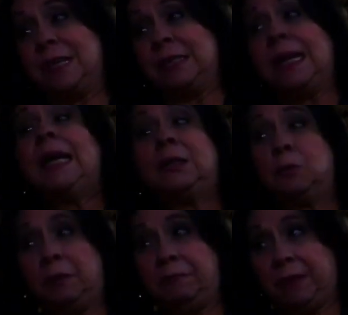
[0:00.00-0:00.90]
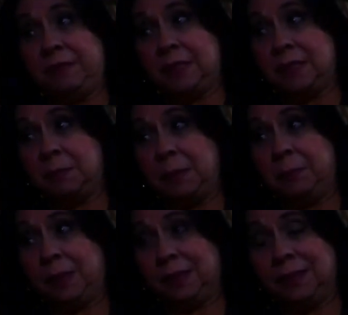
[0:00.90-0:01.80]
cents. I had 25 cents in my
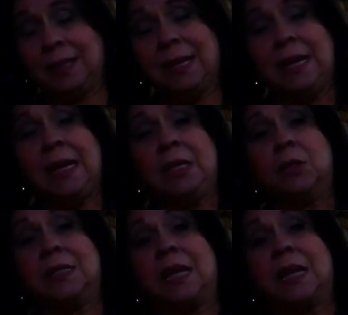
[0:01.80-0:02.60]
pocket. So I